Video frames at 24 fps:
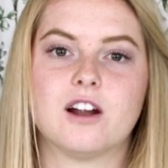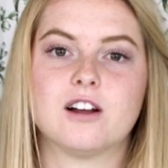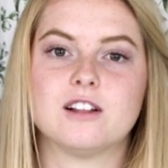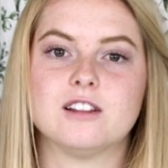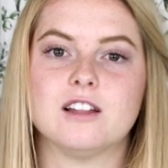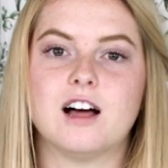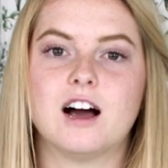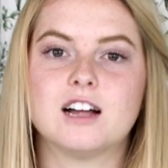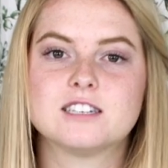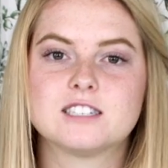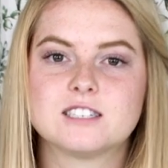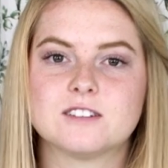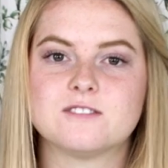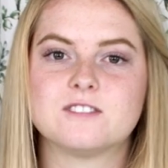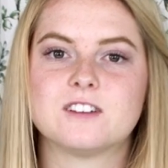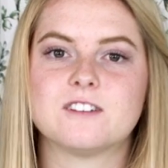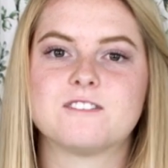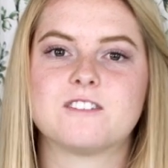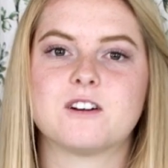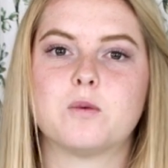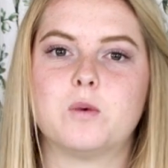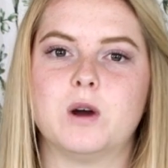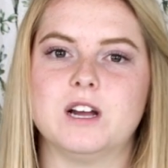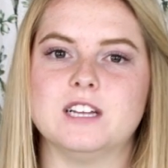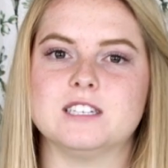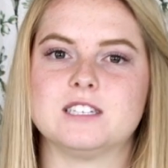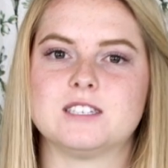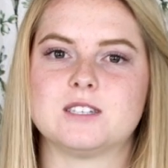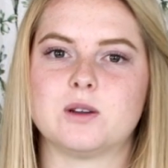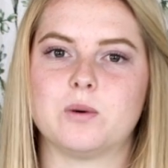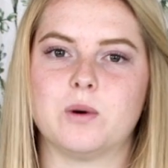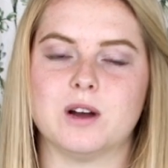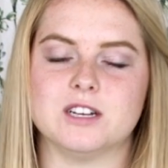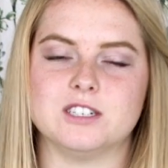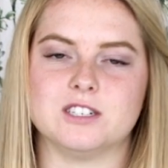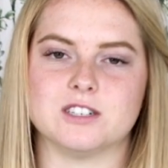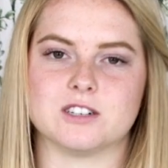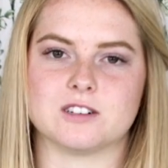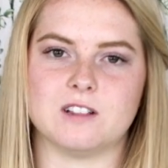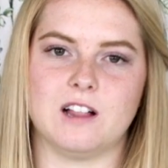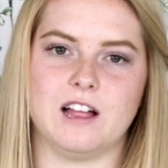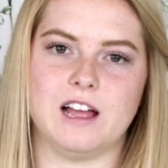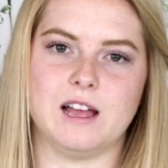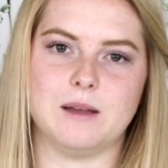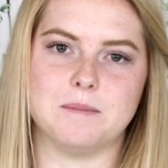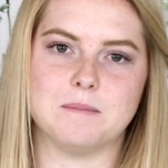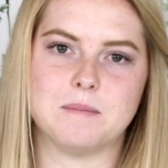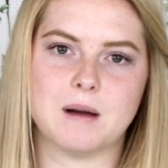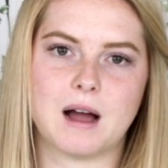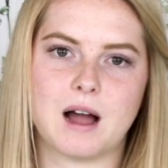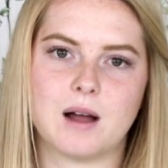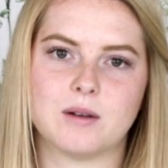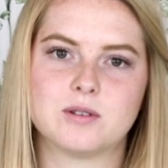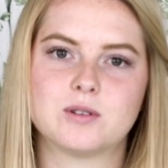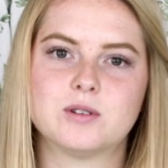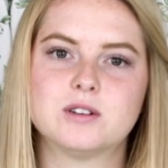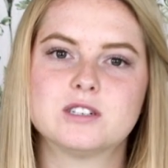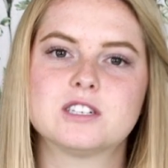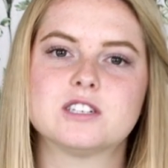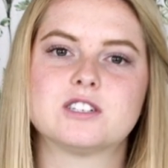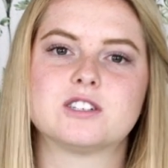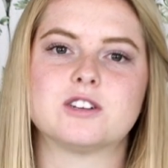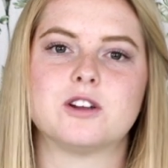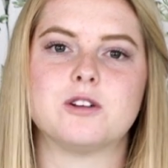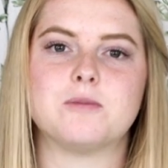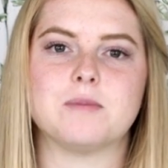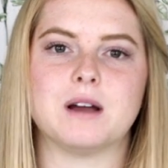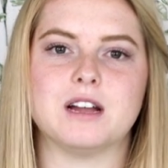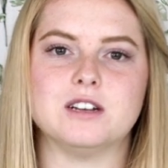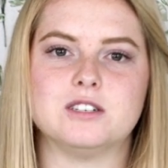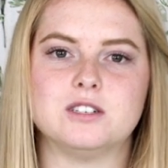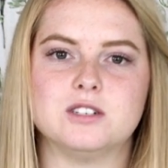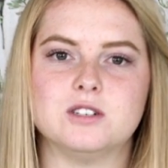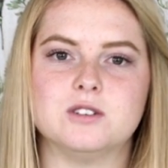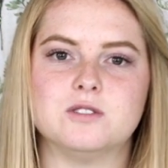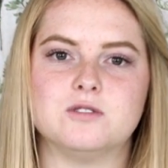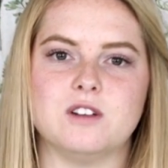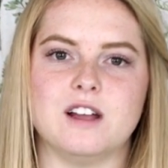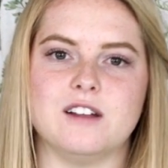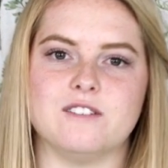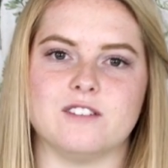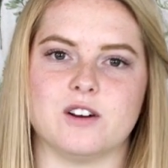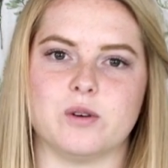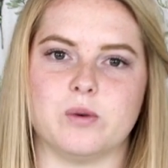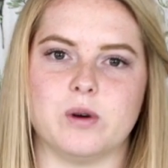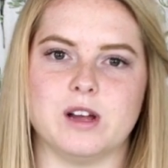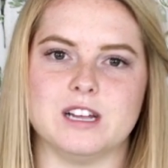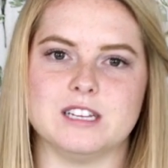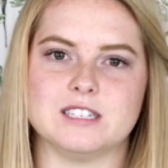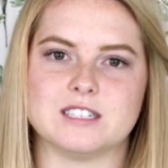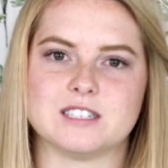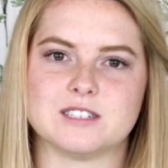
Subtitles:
are lots of different ways to wedge your clay, but I'm going to show you my 2 favorite ways.